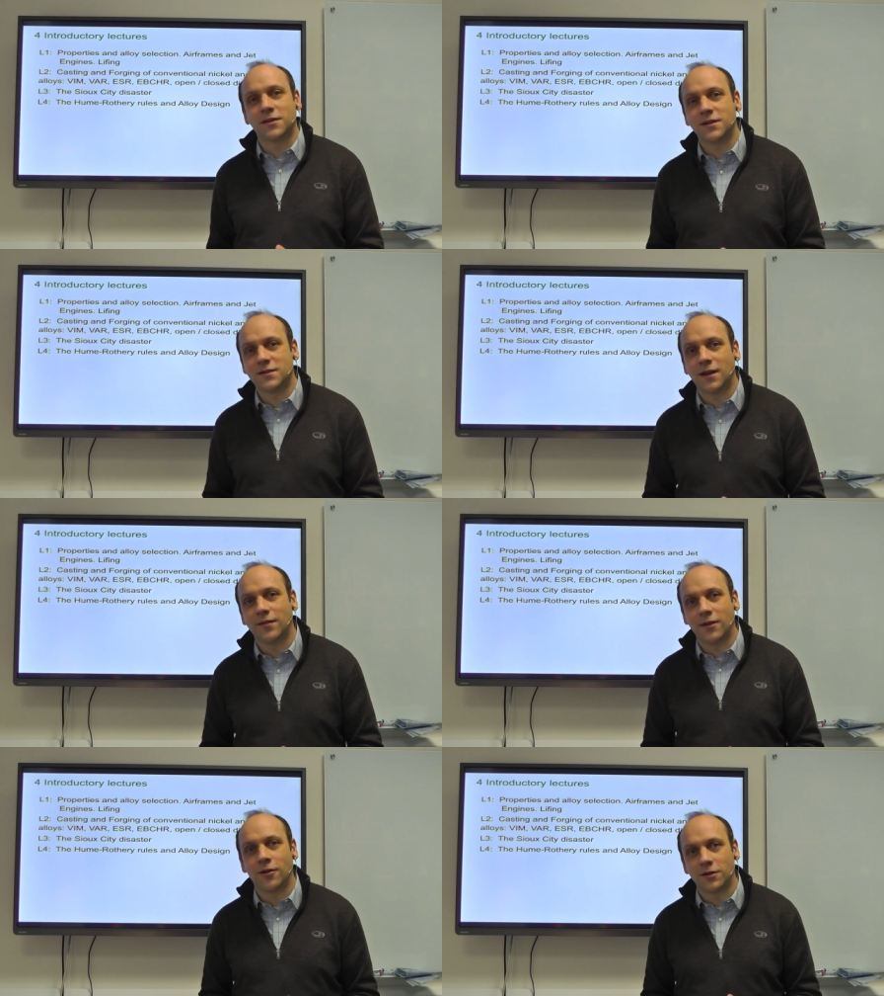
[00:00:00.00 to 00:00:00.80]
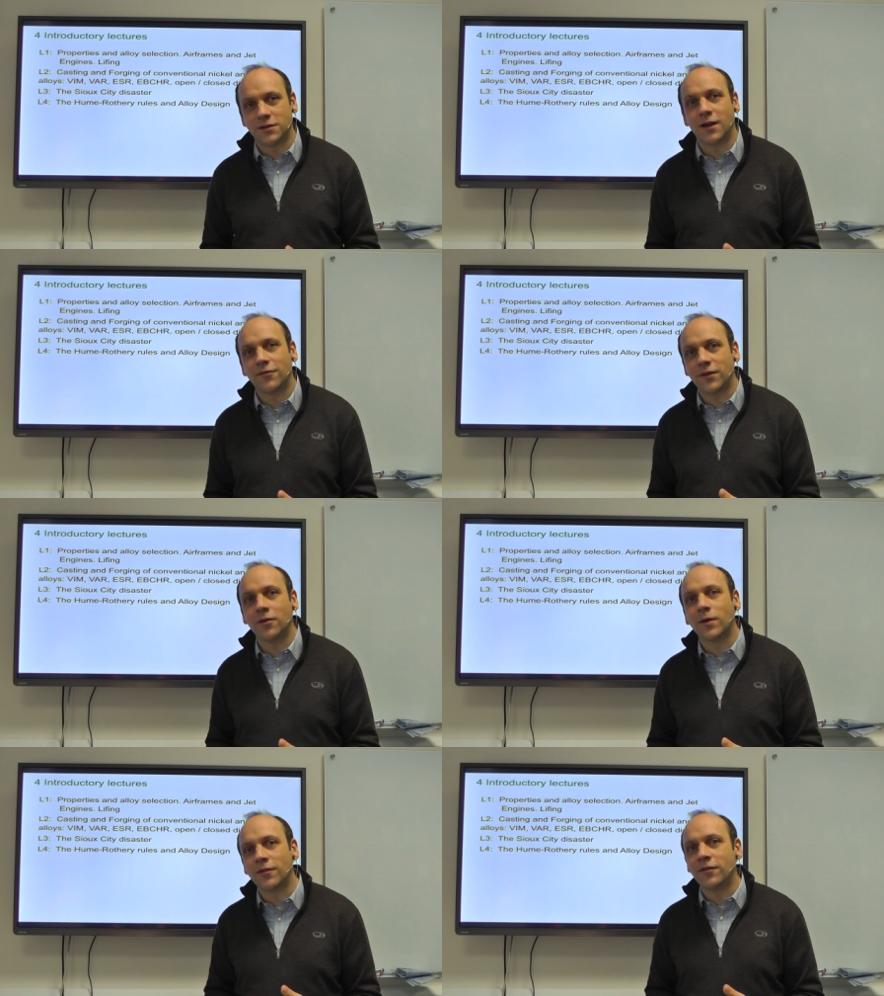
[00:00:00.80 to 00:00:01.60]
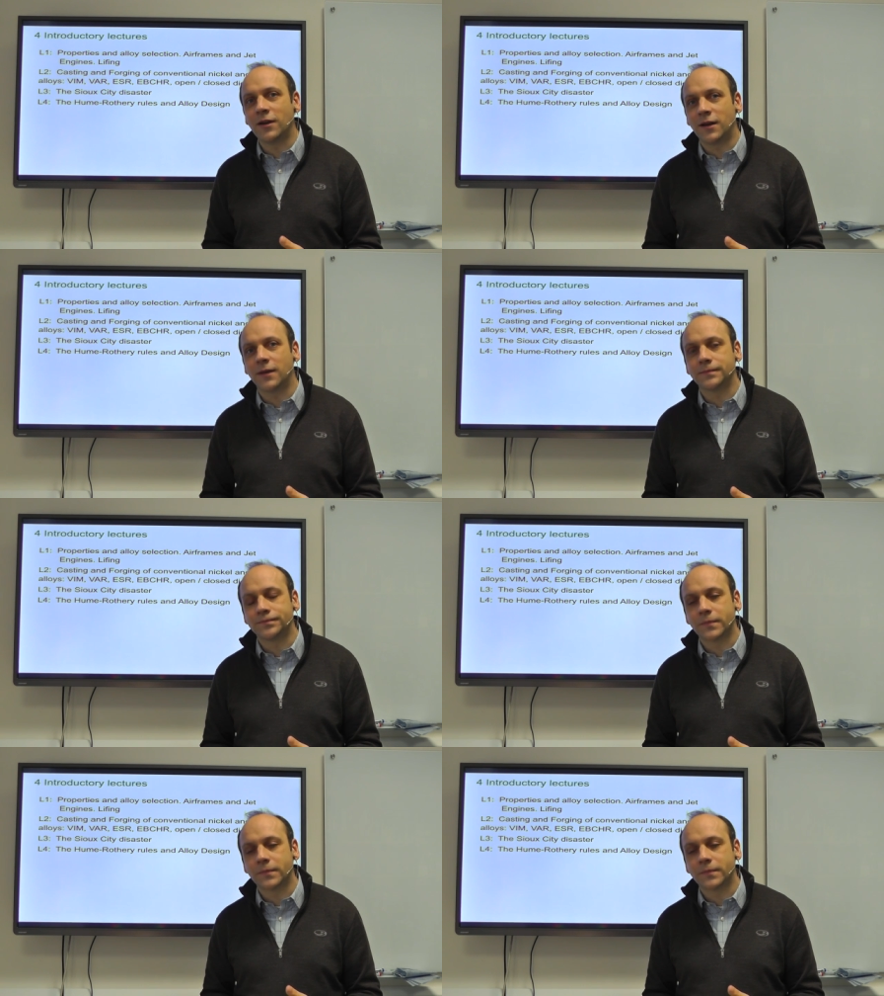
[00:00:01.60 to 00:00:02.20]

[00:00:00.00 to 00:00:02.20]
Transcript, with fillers: can extend their knowledge in their field by reading.